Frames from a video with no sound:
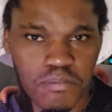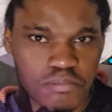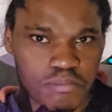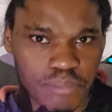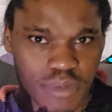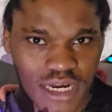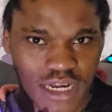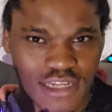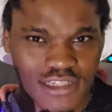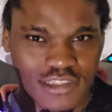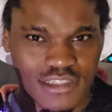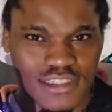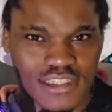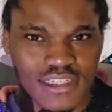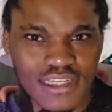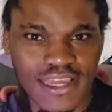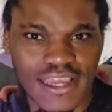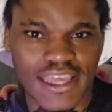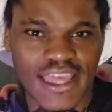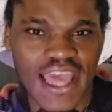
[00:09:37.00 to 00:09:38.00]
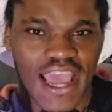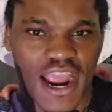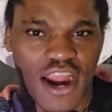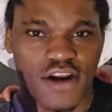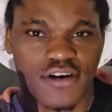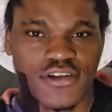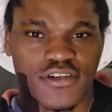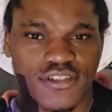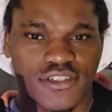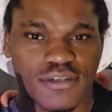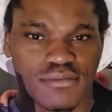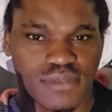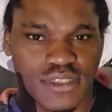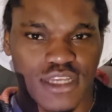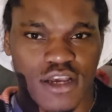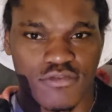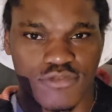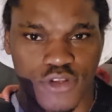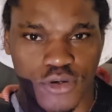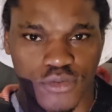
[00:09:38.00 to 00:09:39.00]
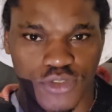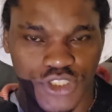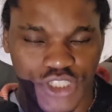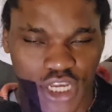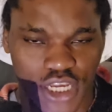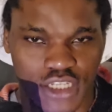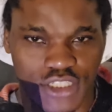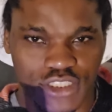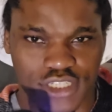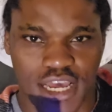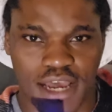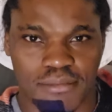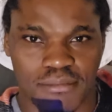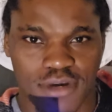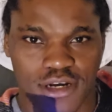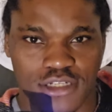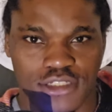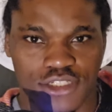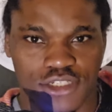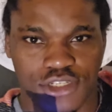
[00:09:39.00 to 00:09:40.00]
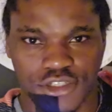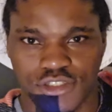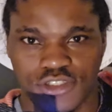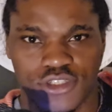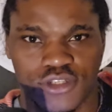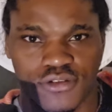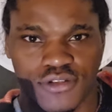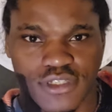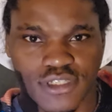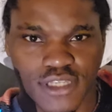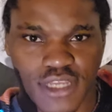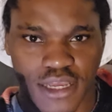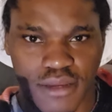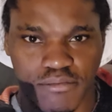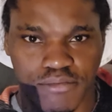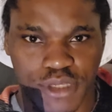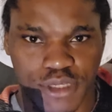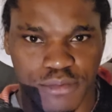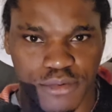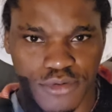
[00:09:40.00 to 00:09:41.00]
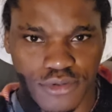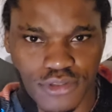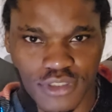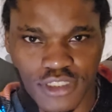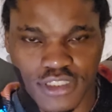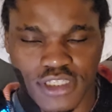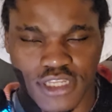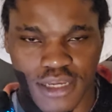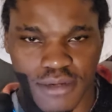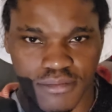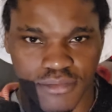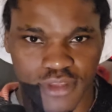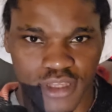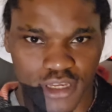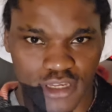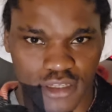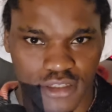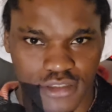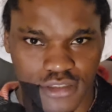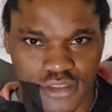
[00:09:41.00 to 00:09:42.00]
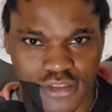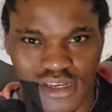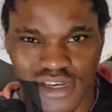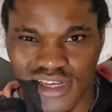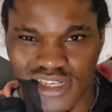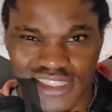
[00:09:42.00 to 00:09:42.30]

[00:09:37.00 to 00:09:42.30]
But the characters themselves don't change that much. They're still the same people doing the same things.